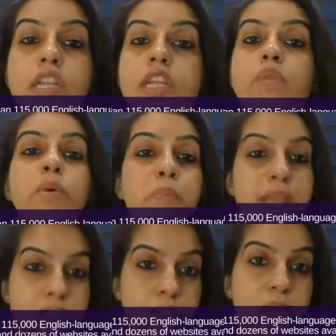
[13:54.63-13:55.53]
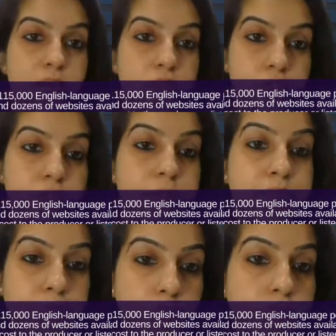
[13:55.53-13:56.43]
little momentum, I would say.
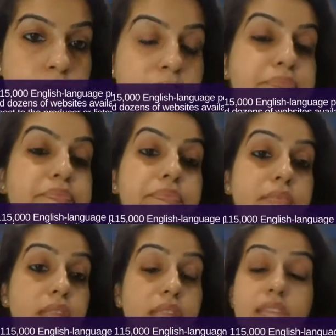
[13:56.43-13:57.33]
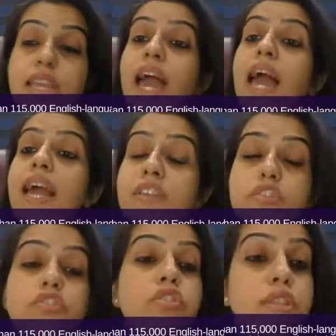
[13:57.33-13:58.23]
Okay,
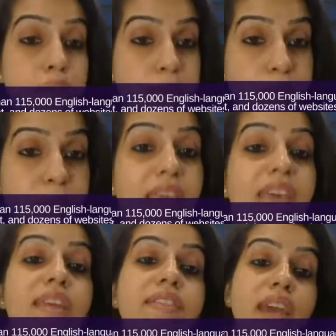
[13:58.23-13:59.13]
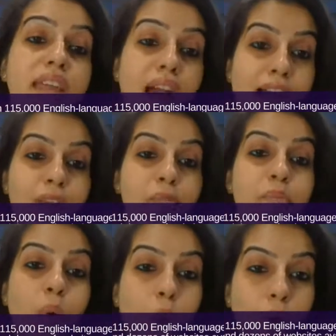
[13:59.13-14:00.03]
and today there are
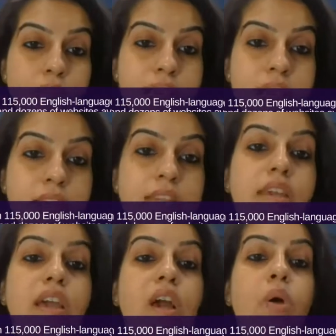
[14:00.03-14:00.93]
more than